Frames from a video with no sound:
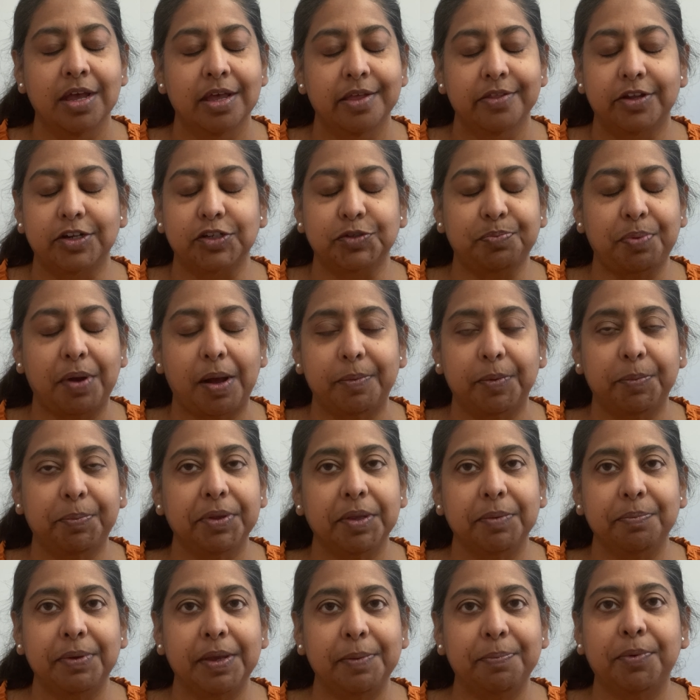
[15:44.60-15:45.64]
There's
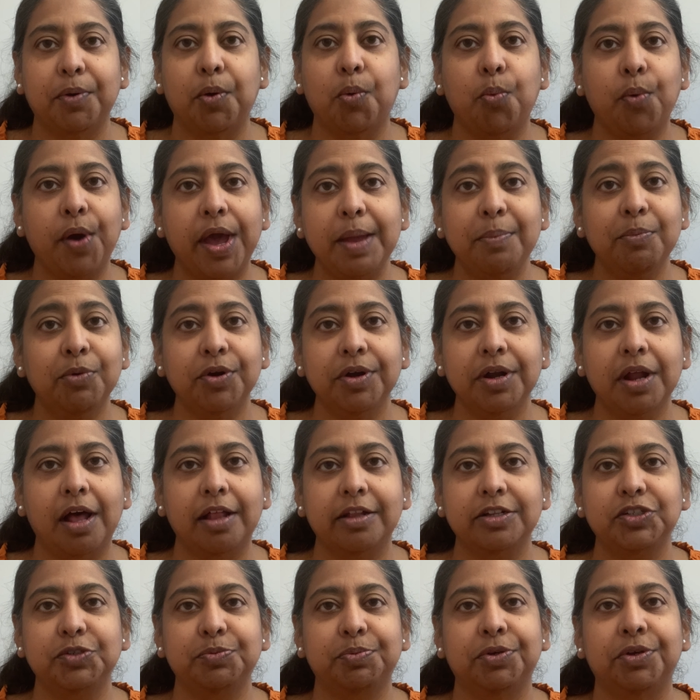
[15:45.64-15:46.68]
probably people way more
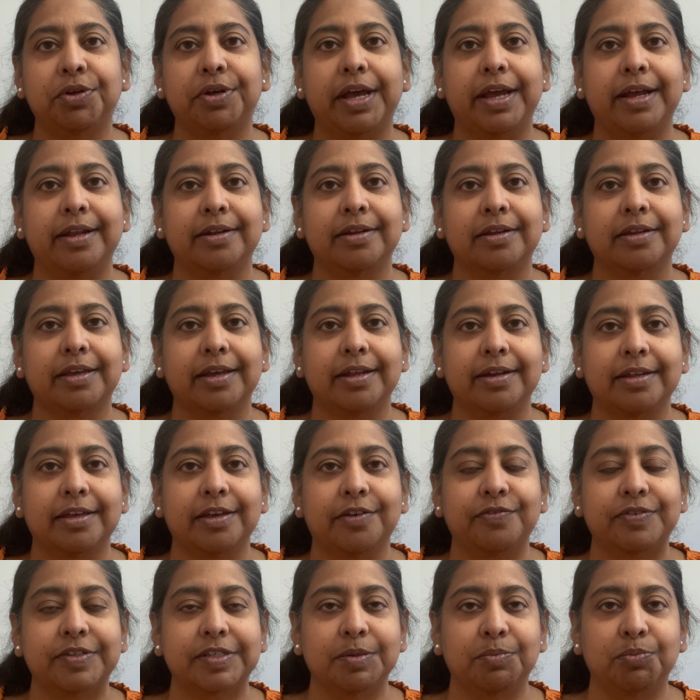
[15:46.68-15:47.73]
knowledgeable and can
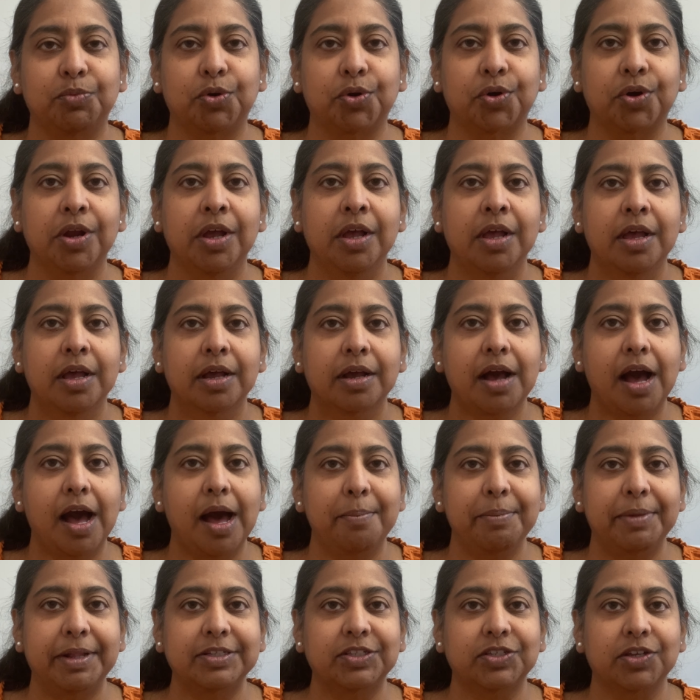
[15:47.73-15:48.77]
give some more
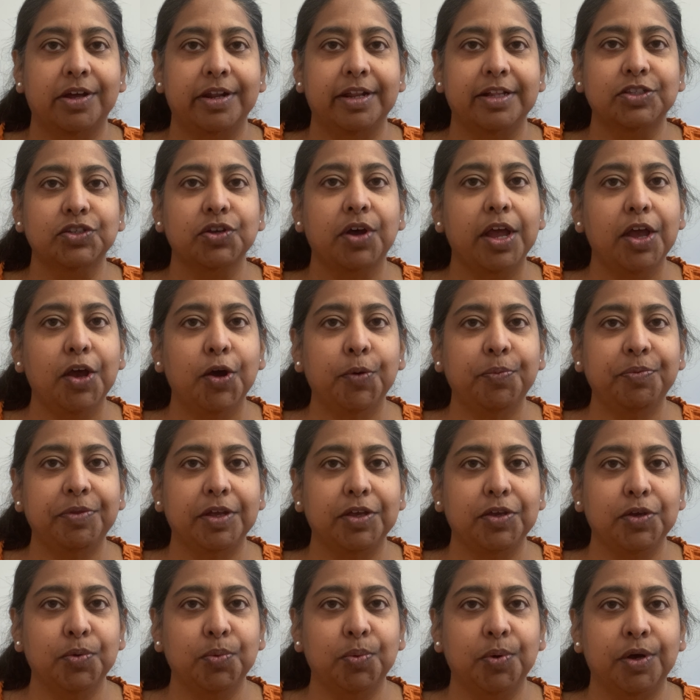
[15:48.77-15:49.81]
comments on it. So I hope that
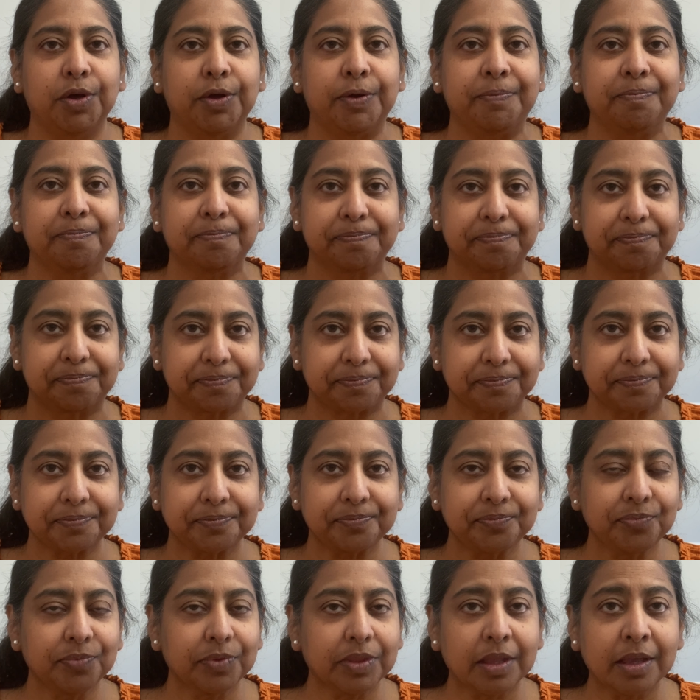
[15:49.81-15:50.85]
you will
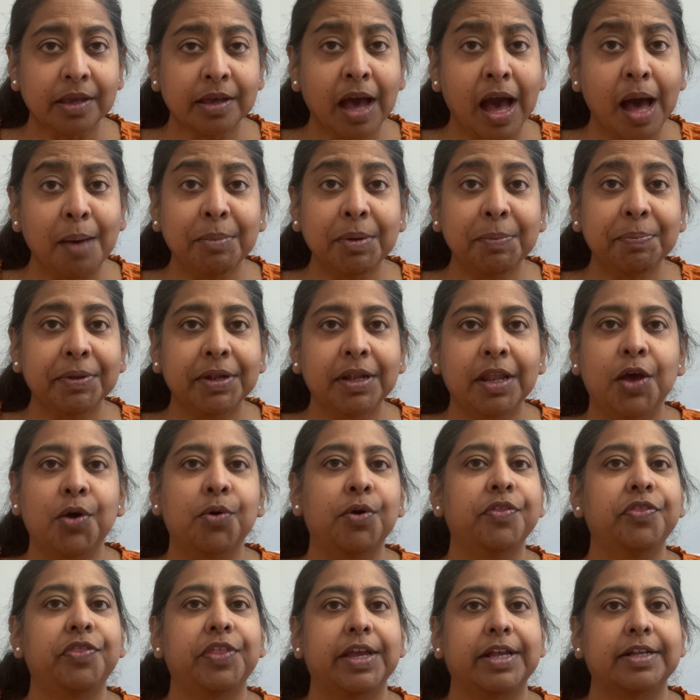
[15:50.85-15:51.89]
comment below
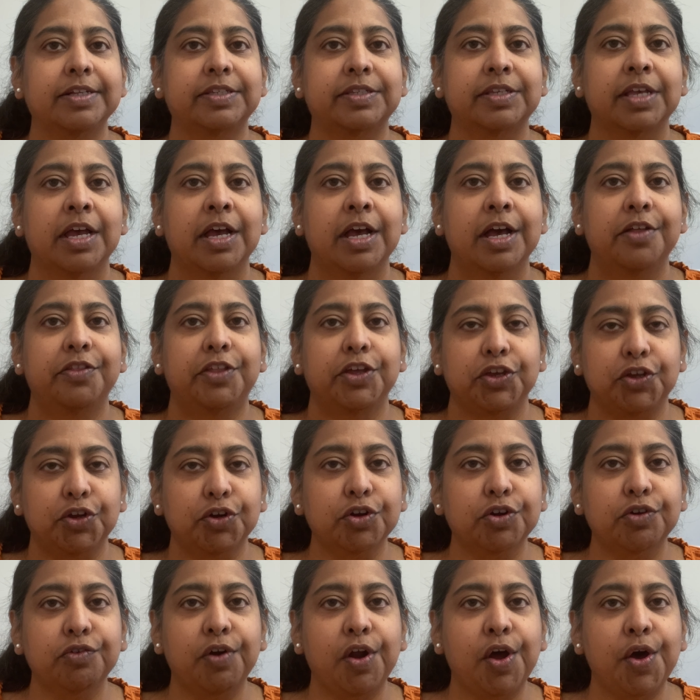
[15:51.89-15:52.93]
on things that you're
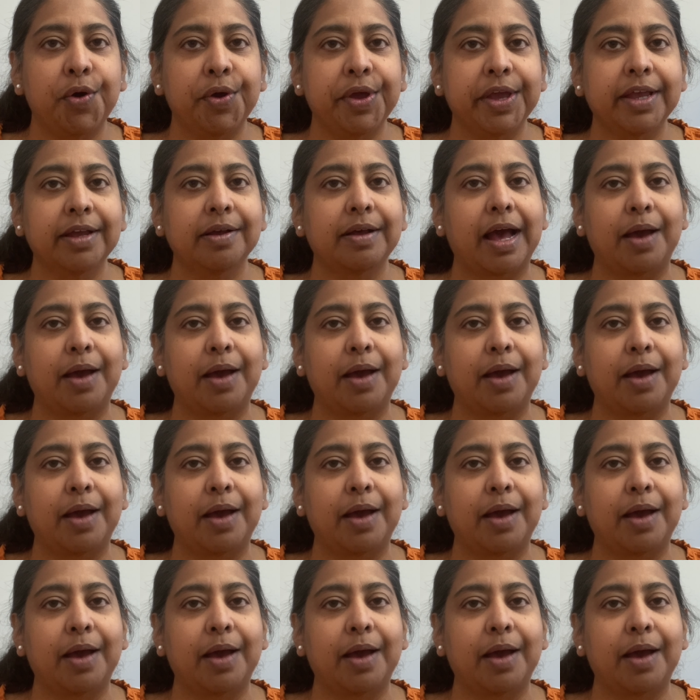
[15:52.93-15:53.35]
growing.